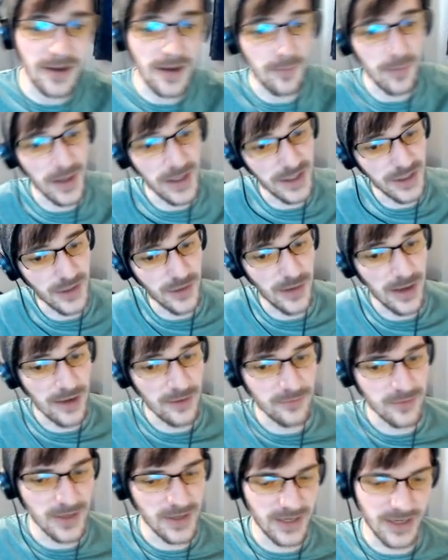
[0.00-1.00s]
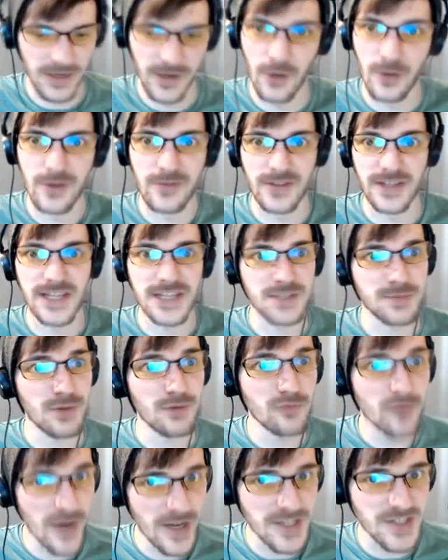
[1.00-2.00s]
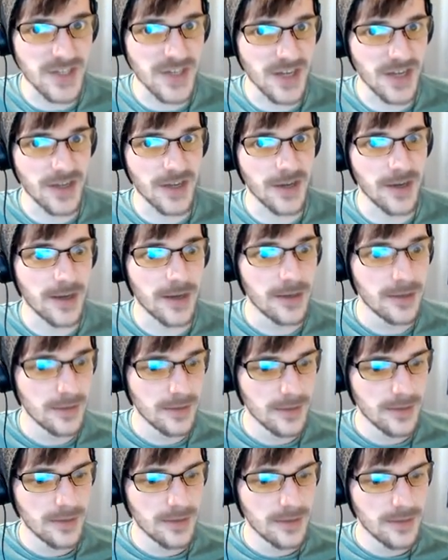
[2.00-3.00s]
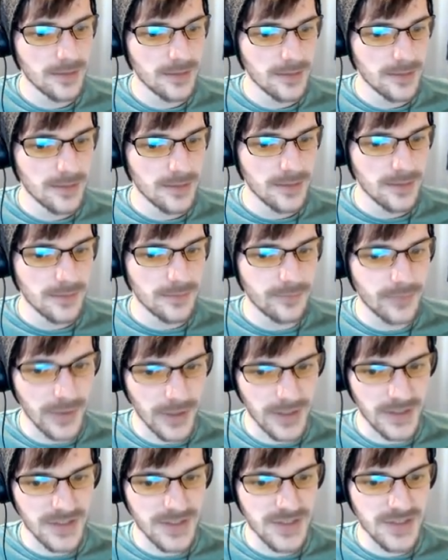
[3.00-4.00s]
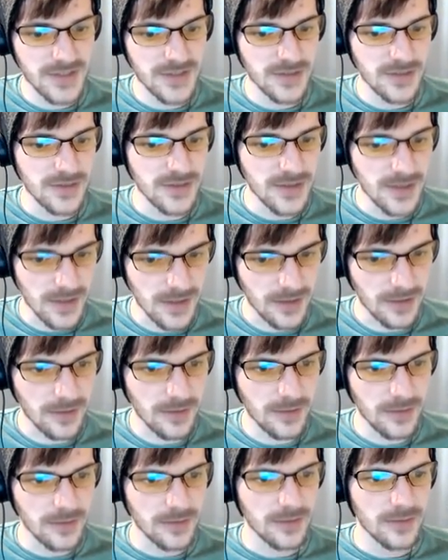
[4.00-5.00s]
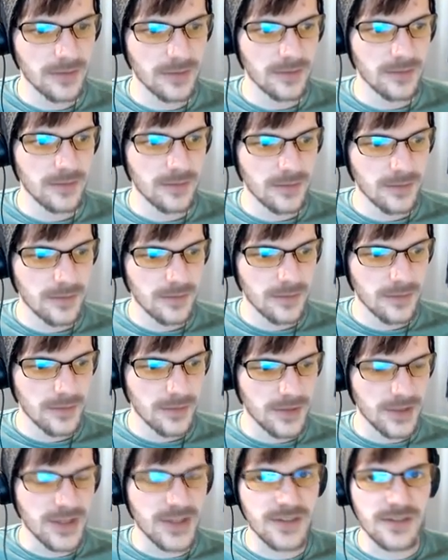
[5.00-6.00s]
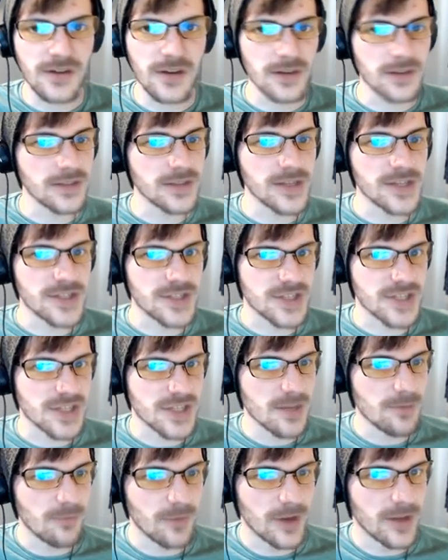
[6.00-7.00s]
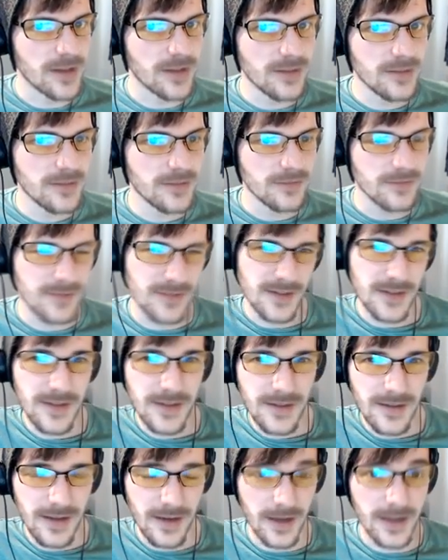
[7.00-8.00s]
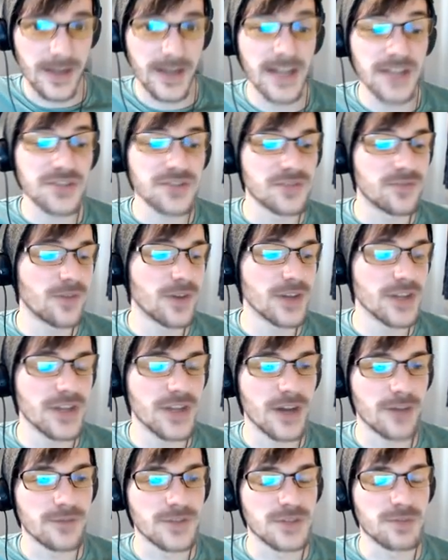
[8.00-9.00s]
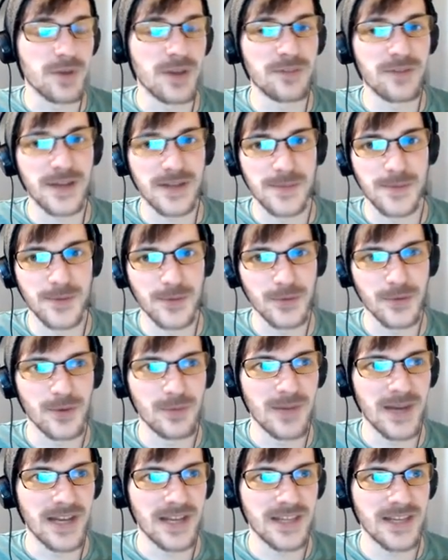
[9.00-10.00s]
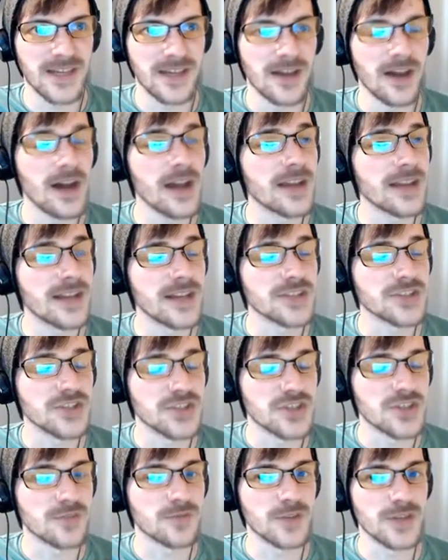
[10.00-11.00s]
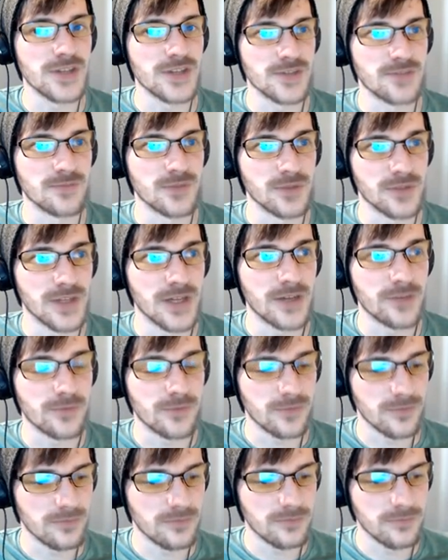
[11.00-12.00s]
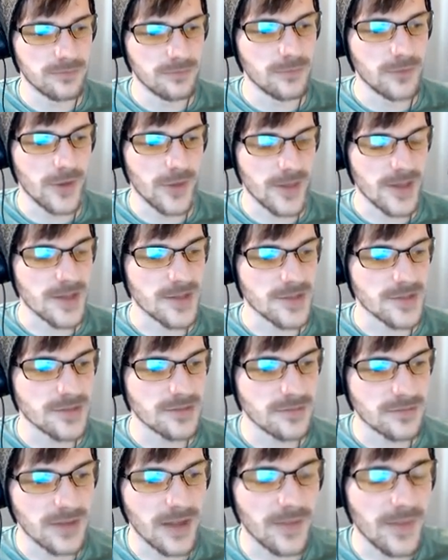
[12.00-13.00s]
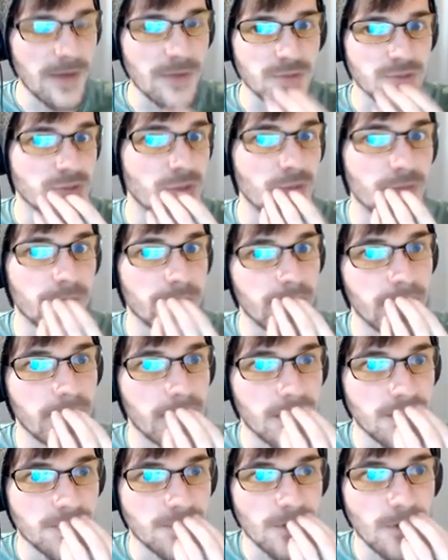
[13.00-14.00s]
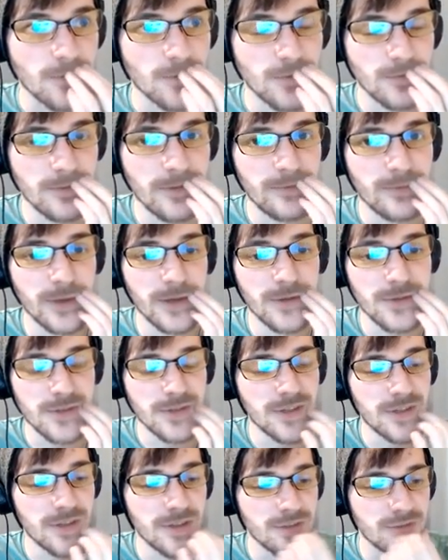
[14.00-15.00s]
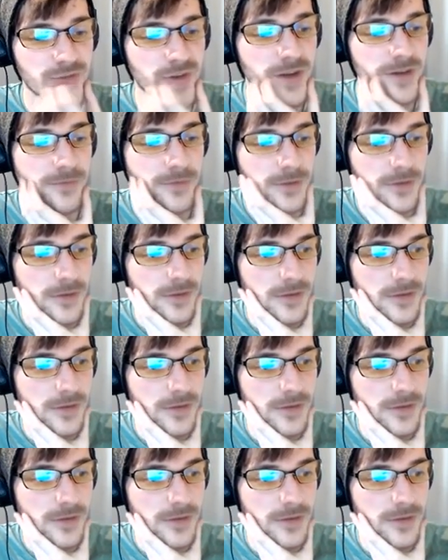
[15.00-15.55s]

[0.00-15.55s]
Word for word: I barely know how, to, and I know even less about racing a car. But you know, you gotta learn somewhere, right? And I can actually, funny enough, despite the fact I'm doing automatic here, I can actually shift gears in real life with ease. Like that was not the thing I struggled with when I was learning to drive.